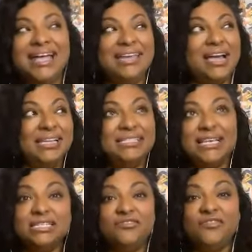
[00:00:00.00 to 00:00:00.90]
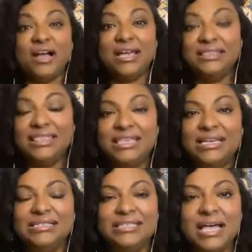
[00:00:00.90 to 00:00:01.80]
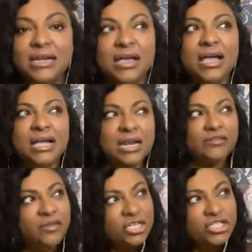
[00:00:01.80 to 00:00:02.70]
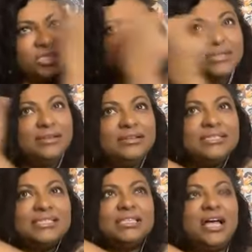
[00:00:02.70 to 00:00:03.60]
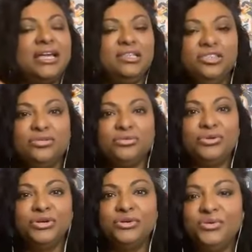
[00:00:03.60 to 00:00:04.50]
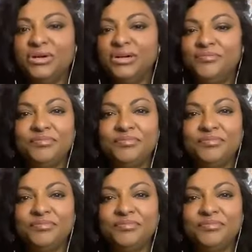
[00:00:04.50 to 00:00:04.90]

and identifying the things that kind of just slide through